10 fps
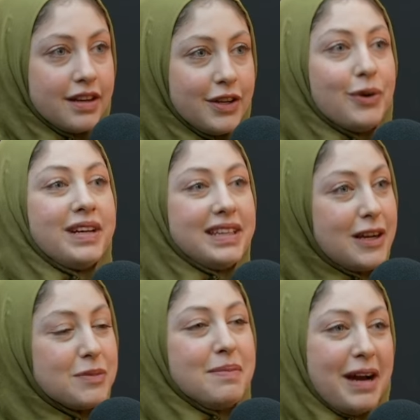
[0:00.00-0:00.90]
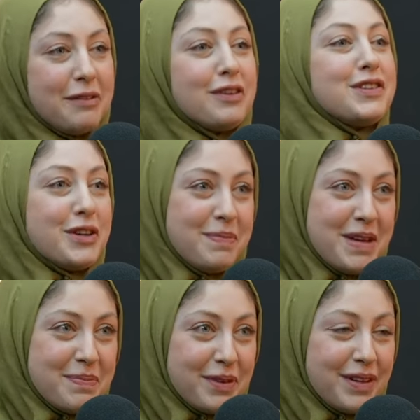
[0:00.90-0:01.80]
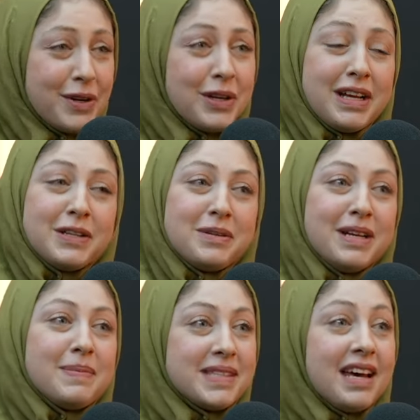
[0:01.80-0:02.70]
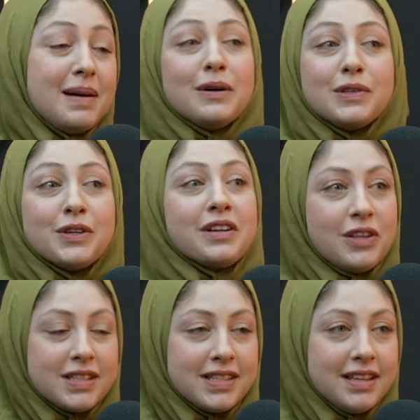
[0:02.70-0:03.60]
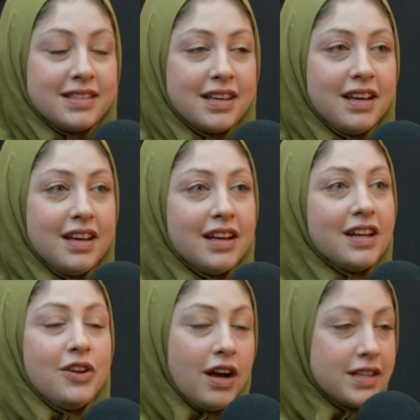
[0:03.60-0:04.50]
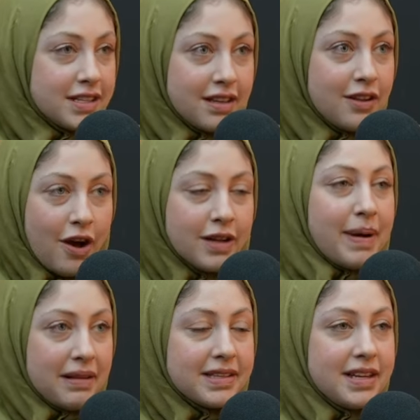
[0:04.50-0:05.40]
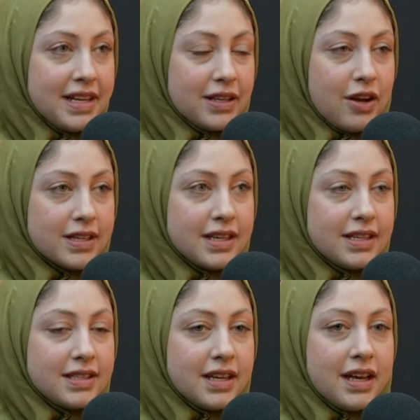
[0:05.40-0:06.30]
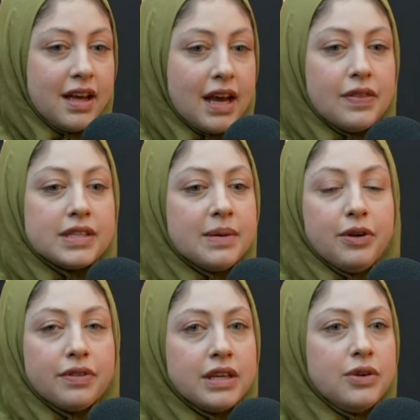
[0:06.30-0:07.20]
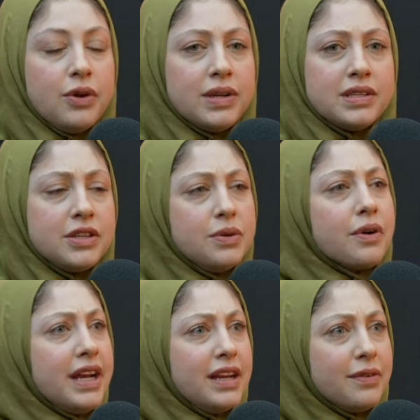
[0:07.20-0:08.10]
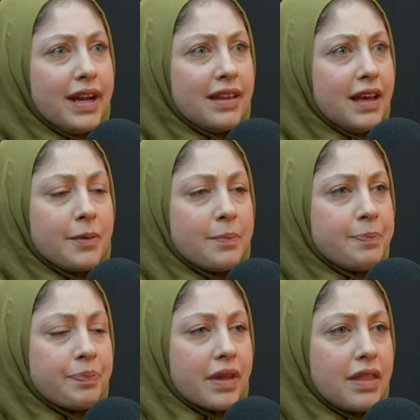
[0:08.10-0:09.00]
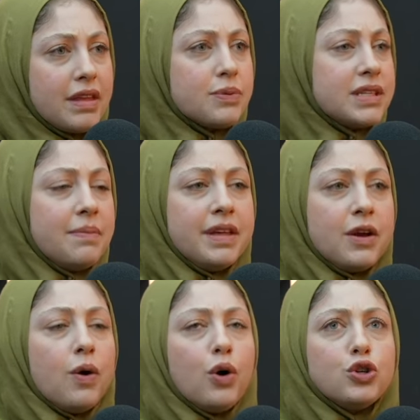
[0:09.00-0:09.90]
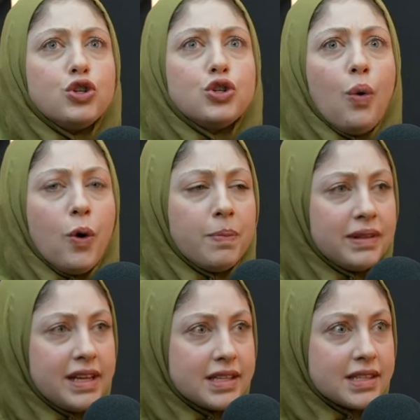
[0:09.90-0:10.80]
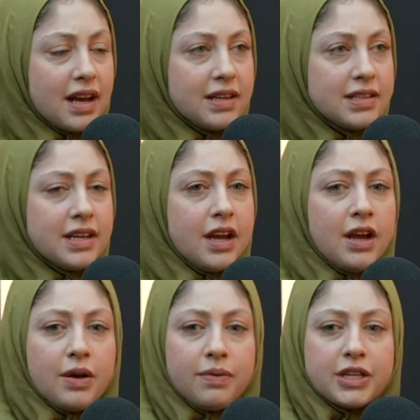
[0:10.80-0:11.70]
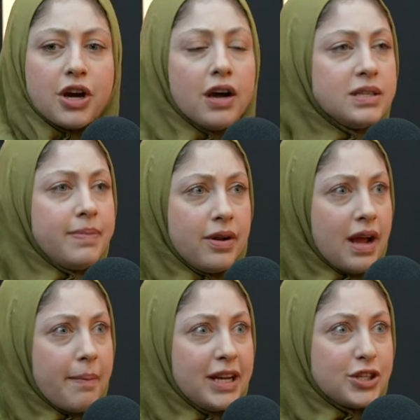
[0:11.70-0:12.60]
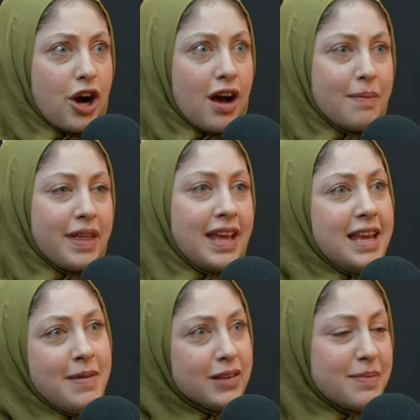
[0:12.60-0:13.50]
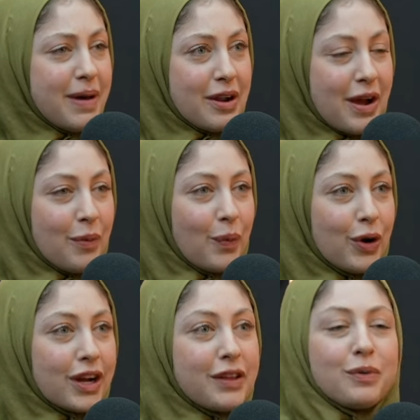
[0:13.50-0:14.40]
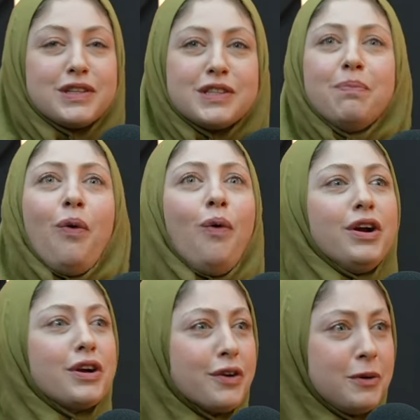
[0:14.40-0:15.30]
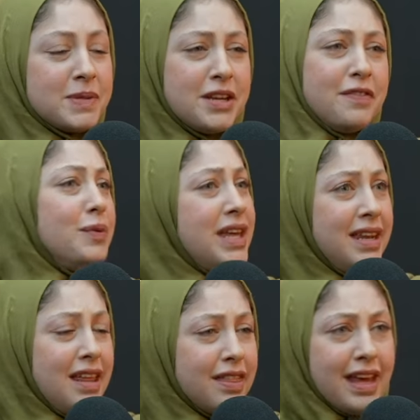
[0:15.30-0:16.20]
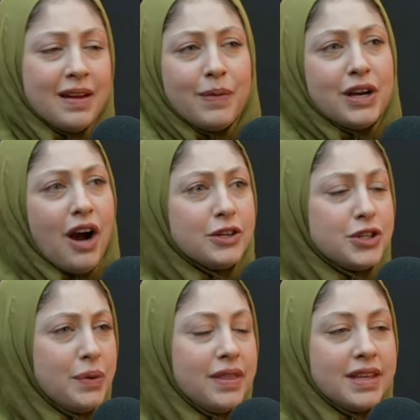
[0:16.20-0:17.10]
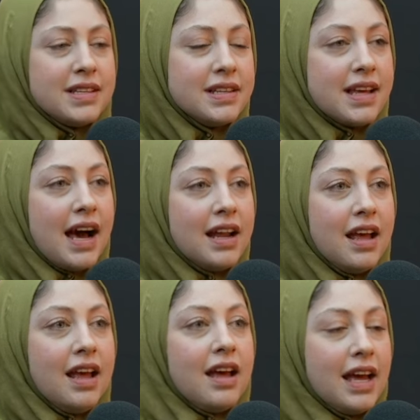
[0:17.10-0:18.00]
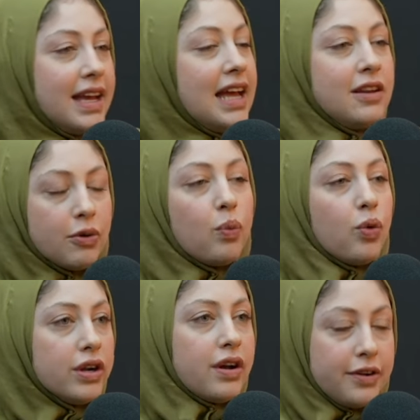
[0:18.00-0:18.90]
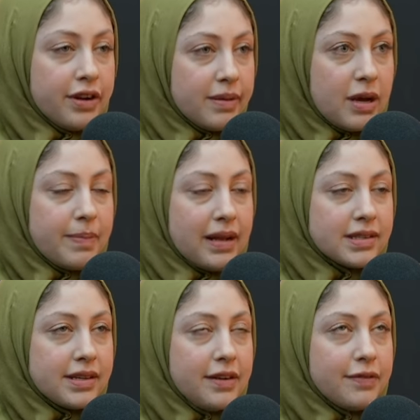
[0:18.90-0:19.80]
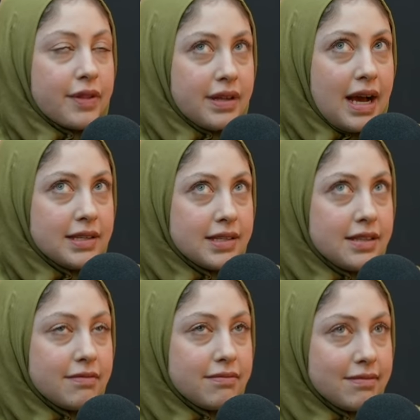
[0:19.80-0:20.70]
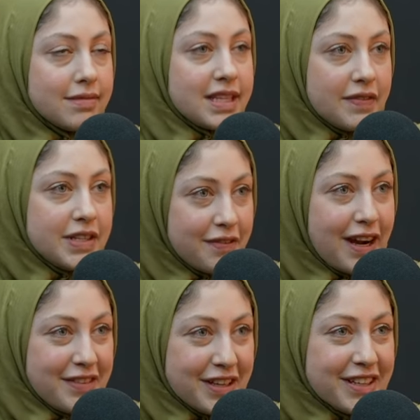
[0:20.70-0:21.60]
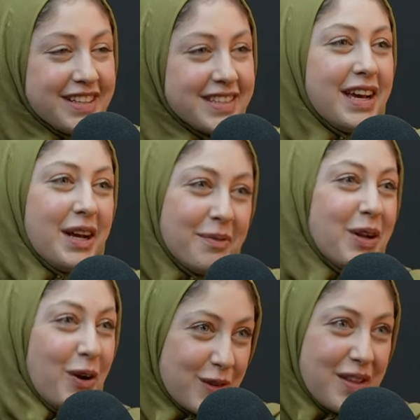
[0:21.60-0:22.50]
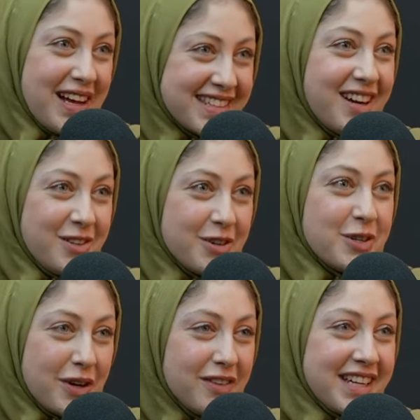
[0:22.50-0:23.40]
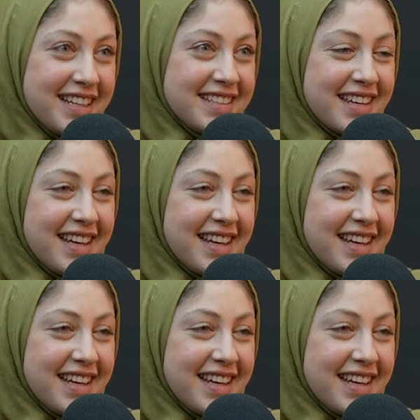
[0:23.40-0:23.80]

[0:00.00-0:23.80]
You're only allowed to be mad for certain people. You're only allowed to be upset about certain losses, not not Palestinian losses. And the similar thing you notice in Ukraine, right? Like this was something so openly discussed. They talked about it at my job. They emailed about it at work. There was support groups, and if you need anything, and we got you, and this, this, that. Again, not a word uttered about Palestine for the last 75 years, but also last 100 days.